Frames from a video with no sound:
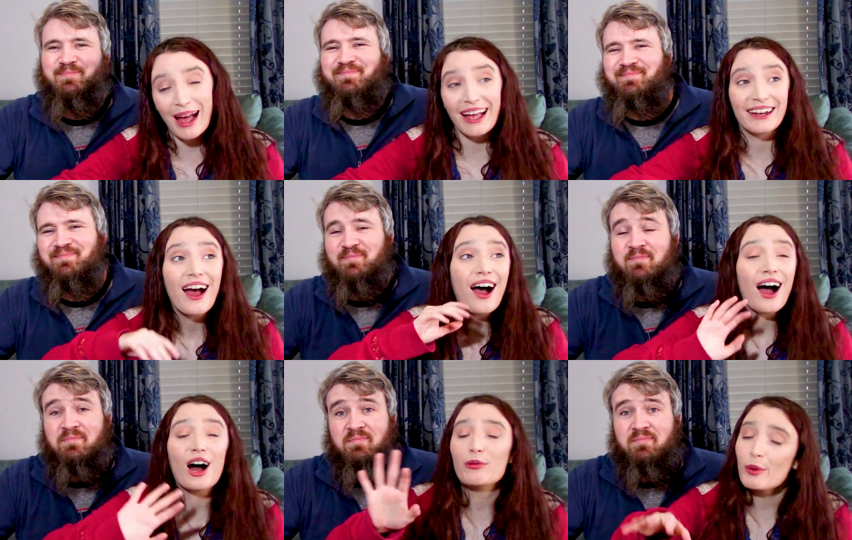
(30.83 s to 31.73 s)
Speaker 1: been.
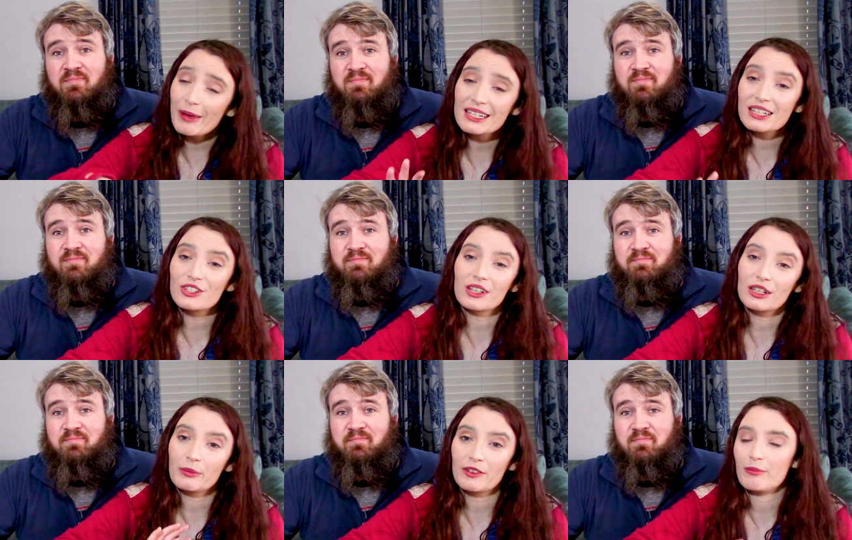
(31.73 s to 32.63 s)
Uh, but we basically took a
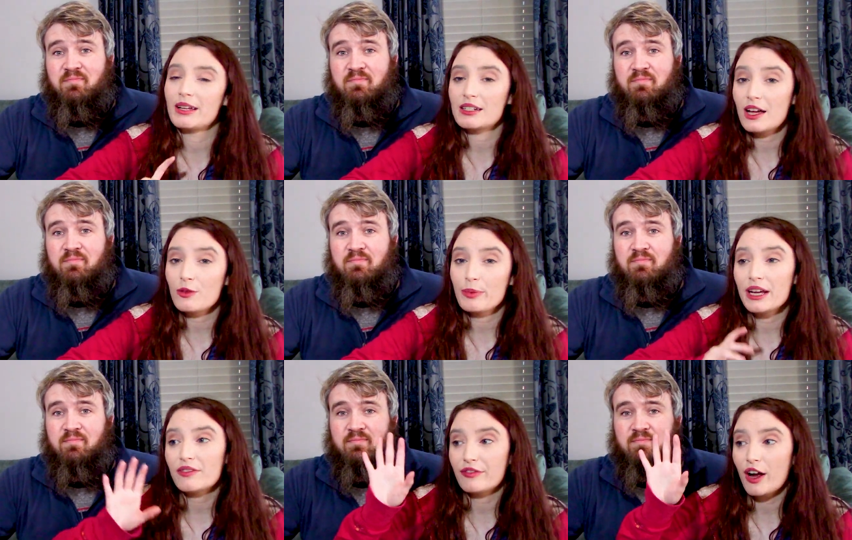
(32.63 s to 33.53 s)
little bit of a mental health
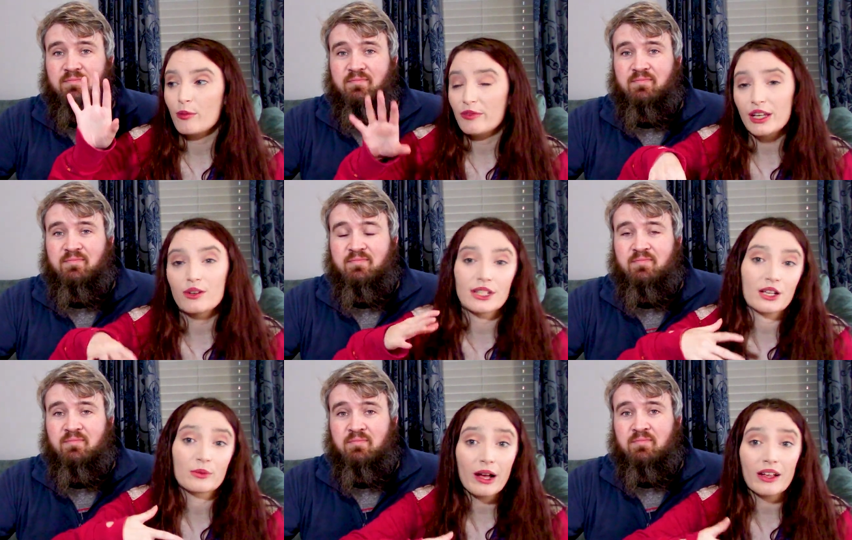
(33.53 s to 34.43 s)
break from videos
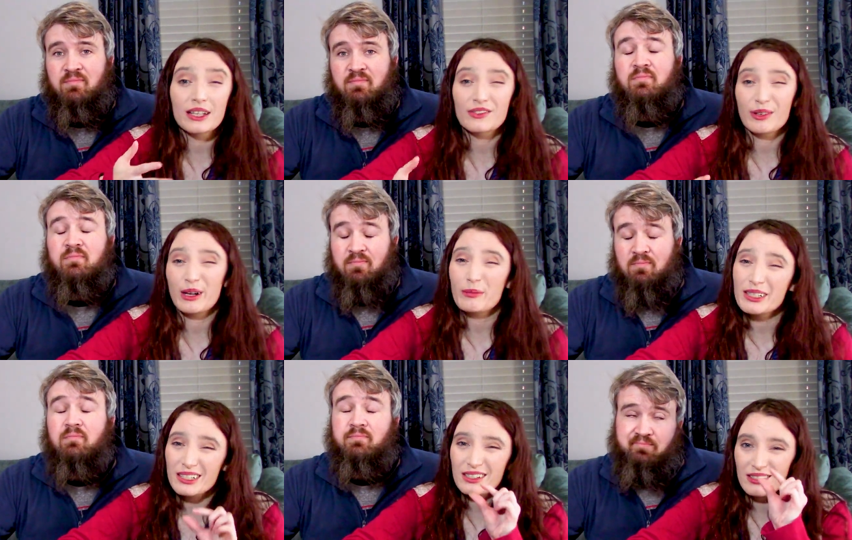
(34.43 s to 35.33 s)
as well as from our
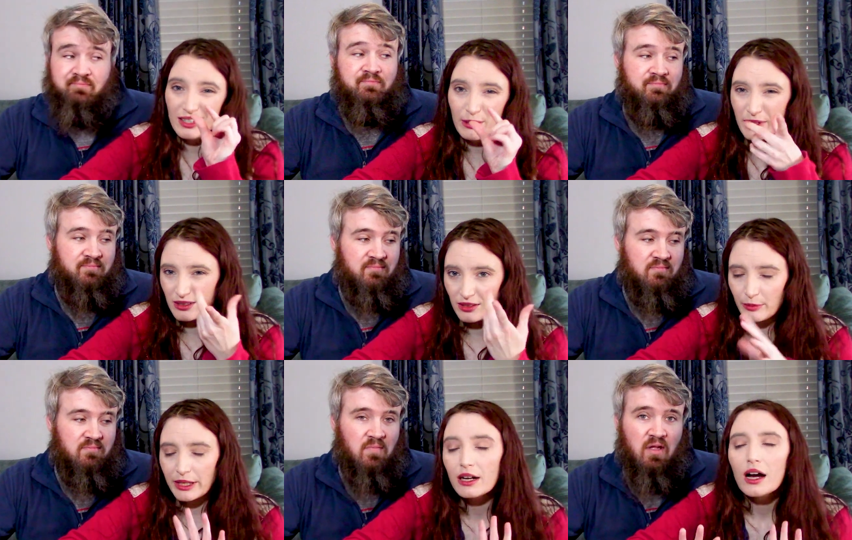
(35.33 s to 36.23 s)
business. Tiny bit, a
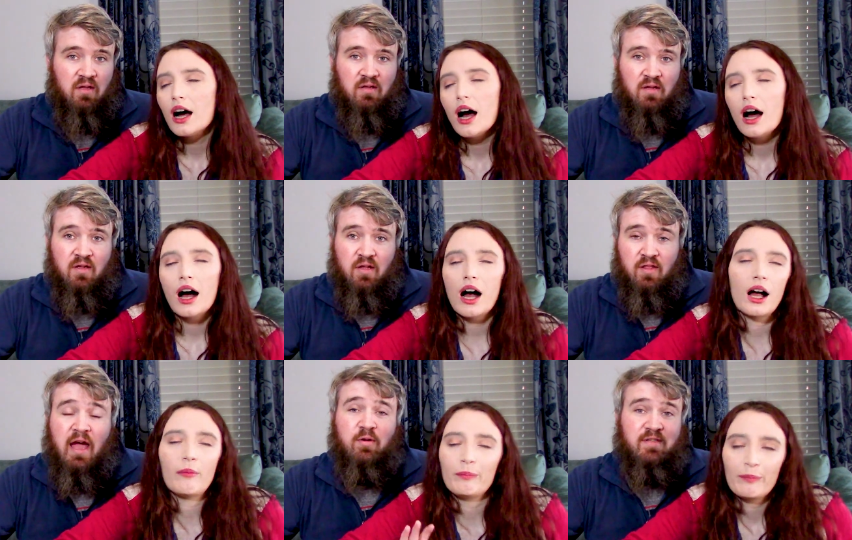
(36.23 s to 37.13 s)
little bit.
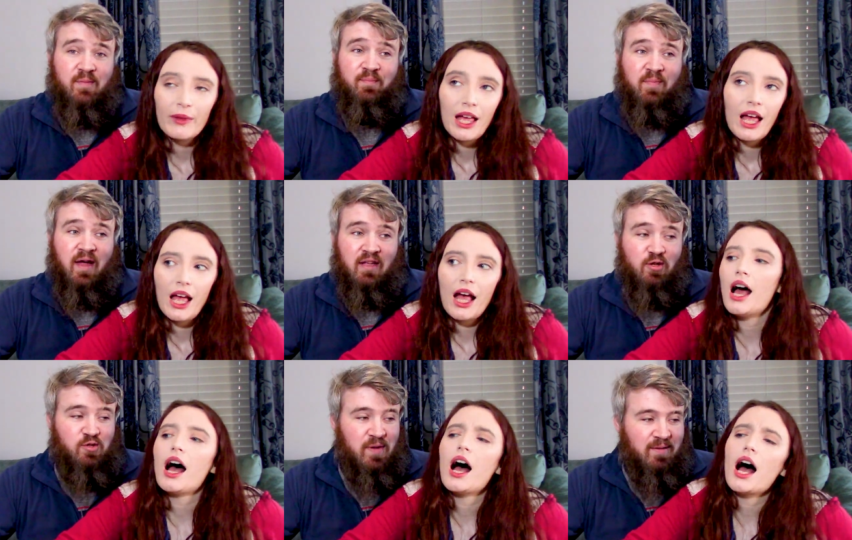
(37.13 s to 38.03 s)
Speaker 2: Um, that was a, a
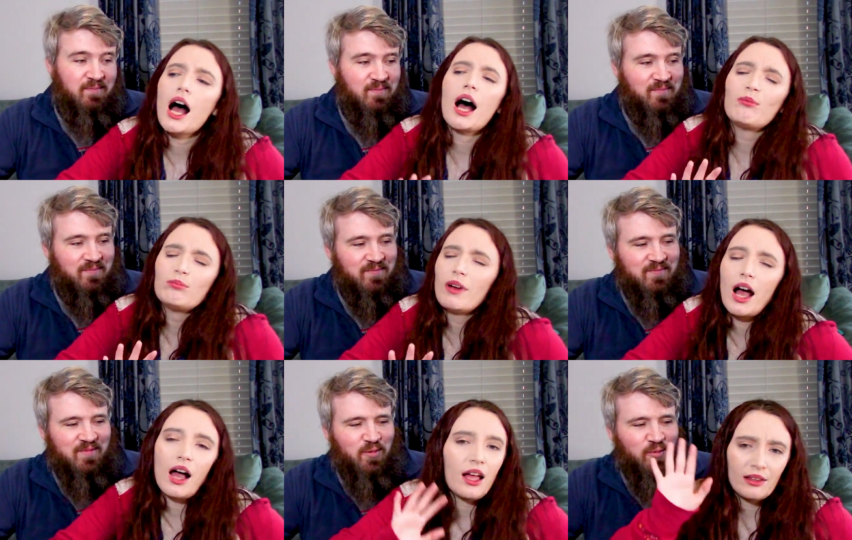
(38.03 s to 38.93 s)
huge bit.
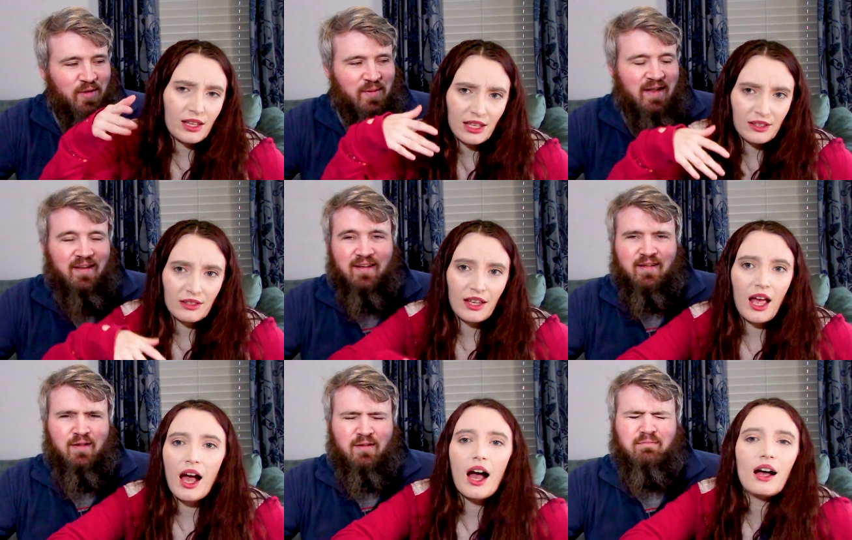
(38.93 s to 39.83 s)
We've been
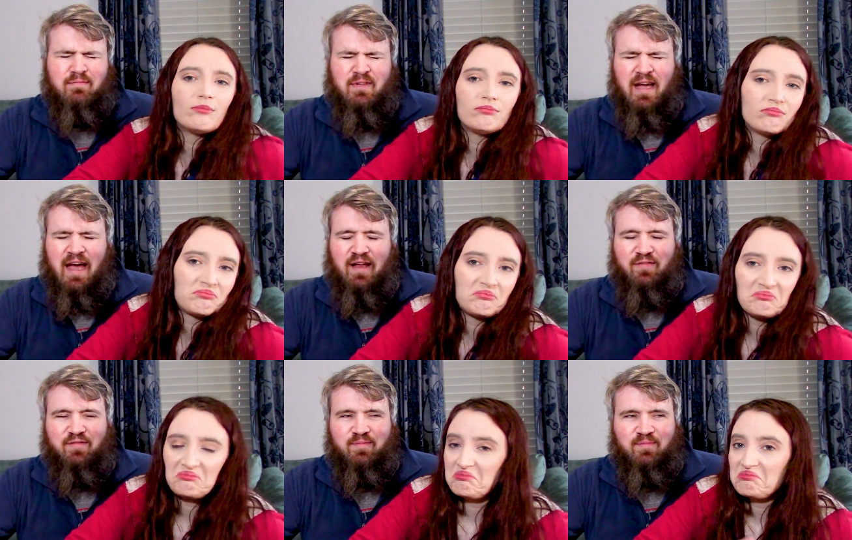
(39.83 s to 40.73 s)
kind
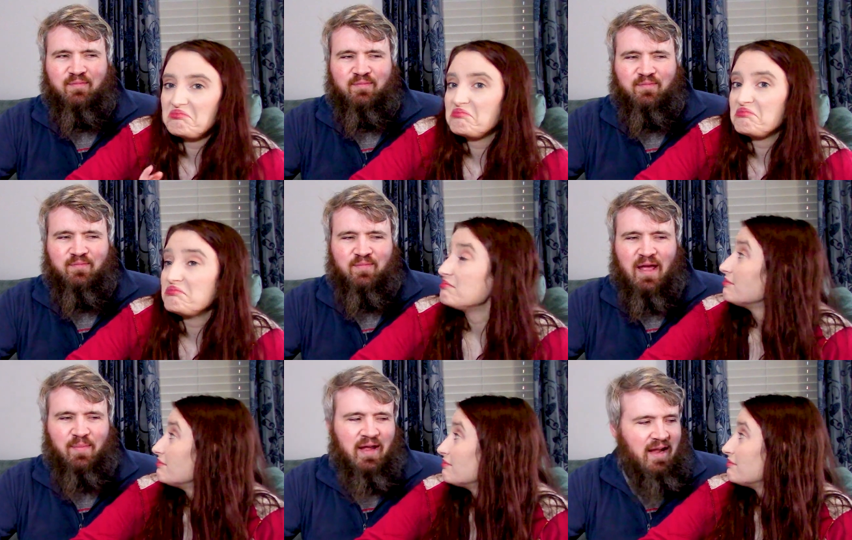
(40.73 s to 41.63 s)
of
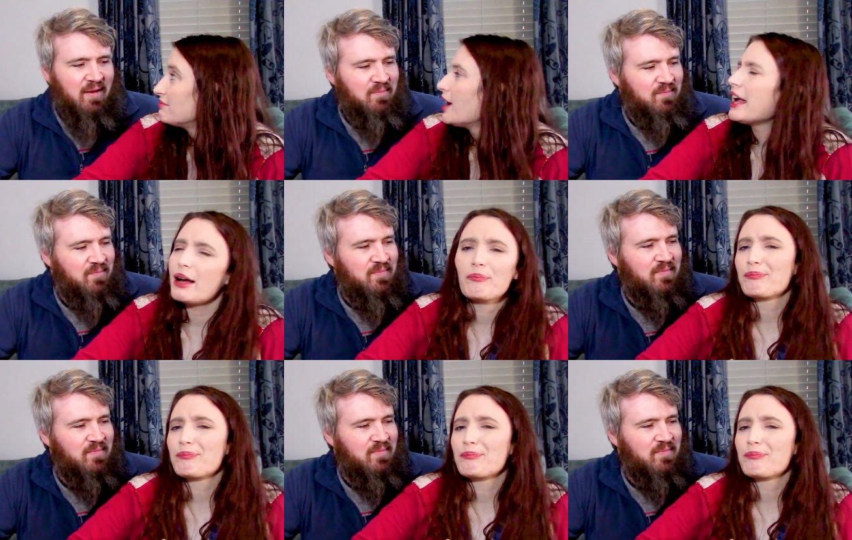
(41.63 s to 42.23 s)
MIA.
Speaker 1: Eh,